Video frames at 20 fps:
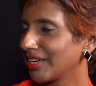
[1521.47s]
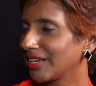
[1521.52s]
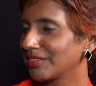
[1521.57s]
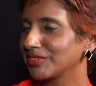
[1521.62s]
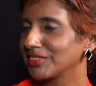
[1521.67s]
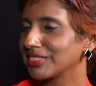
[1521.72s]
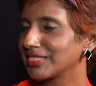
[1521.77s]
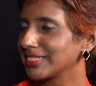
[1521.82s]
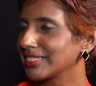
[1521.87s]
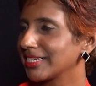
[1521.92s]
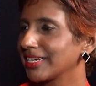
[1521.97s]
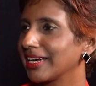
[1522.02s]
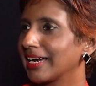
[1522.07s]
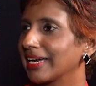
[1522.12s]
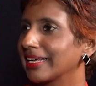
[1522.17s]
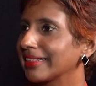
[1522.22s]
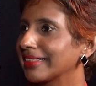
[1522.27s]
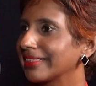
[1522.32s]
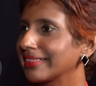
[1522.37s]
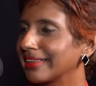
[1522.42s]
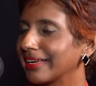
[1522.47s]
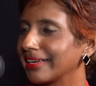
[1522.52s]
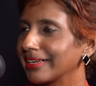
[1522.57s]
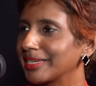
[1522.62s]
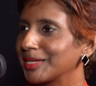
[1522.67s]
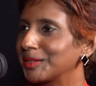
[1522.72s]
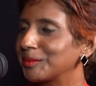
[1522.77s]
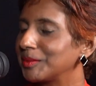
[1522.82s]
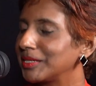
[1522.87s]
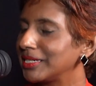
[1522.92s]
I would say I
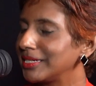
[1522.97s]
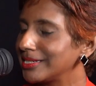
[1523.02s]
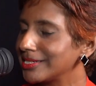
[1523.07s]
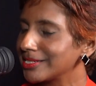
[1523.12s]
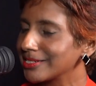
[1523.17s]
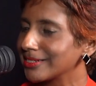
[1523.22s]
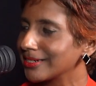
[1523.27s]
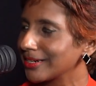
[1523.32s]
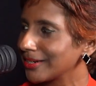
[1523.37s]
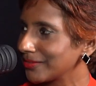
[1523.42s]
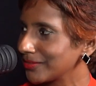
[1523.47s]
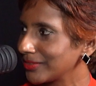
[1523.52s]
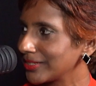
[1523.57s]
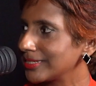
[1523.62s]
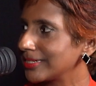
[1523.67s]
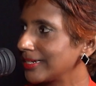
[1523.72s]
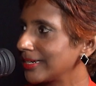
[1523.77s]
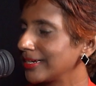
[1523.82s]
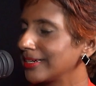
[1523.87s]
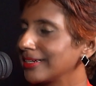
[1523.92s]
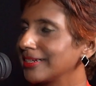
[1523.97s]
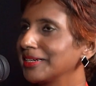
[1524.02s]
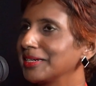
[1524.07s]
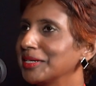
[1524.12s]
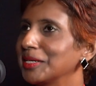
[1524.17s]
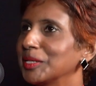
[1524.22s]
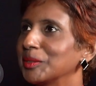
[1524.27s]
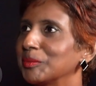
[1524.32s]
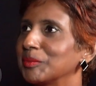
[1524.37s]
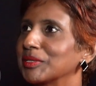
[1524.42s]
thank him each and every day
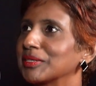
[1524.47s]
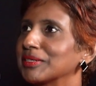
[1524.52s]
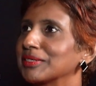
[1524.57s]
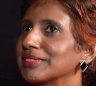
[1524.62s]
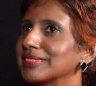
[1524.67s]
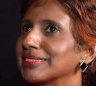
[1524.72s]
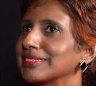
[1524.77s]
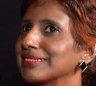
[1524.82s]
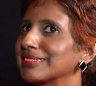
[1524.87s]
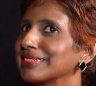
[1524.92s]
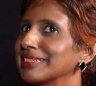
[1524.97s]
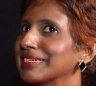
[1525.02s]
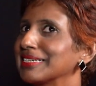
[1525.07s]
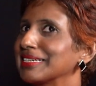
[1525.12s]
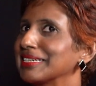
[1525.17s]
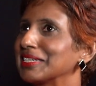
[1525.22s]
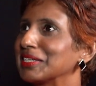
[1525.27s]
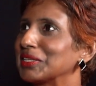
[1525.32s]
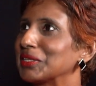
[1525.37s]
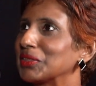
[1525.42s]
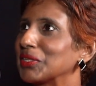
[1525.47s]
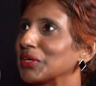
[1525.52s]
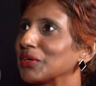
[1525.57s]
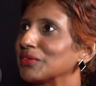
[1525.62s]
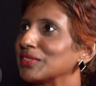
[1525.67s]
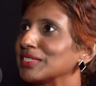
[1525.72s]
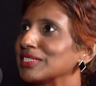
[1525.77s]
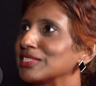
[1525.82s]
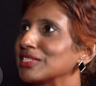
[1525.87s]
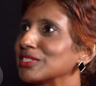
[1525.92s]
because
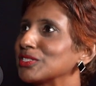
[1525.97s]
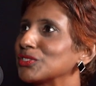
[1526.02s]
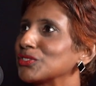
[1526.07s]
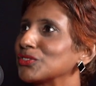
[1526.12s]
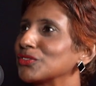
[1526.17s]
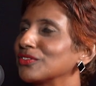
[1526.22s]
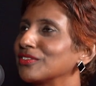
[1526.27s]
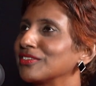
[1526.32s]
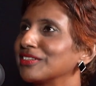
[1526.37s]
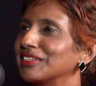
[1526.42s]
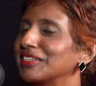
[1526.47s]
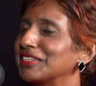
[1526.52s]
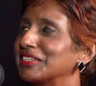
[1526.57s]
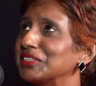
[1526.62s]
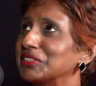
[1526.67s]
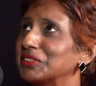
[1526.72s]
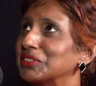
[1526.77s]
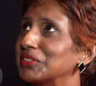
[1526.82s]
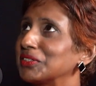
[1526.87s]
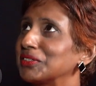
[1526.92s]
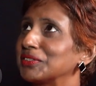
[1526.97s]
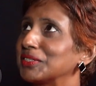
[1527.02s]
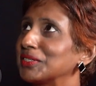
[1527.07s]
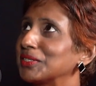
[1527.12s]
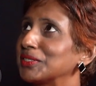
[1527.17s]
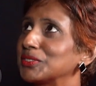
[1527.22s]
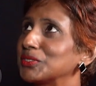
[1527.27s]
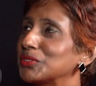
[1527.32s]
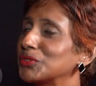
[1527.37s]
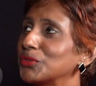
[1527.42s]
there is
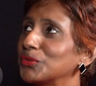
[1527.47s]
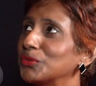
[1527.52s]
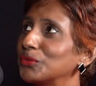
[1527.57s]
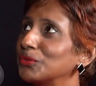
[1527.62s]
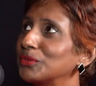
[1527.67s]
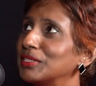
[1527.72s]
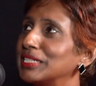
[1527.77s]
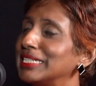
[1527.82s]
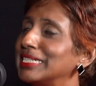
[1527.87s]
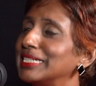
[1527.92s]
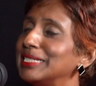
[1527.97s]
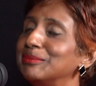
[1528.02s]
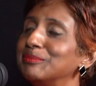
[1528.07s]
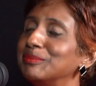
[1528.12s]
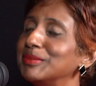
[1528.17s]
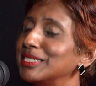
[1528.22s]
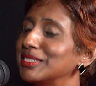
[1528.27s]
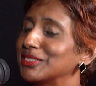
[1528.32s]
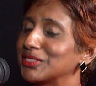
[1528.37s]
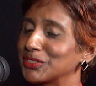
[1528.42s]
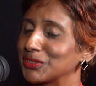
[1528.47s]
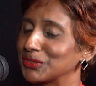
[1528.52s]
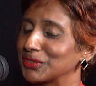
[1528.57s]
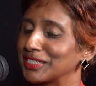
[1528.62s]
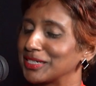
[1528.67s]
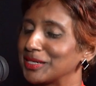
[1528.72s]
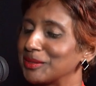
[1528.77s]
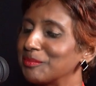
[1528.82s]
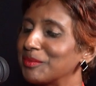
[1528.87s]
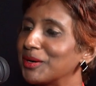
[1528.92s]
no limit to
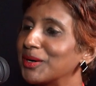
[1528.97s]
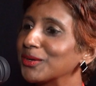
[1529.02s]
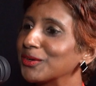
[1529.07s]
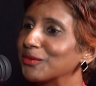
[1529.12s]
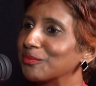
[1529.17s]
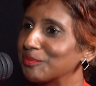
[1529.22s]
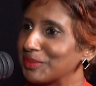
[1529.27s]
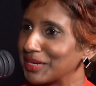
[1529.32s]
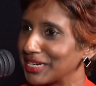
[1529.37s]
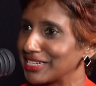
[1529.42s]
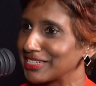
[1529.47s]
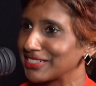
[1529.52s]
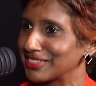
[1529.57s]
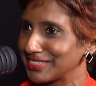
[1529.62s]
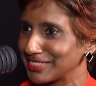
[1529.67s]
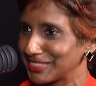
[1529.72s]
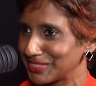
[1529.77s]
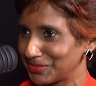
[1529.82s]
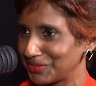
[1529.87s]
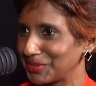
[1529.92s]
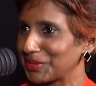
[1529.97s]
the amount of patience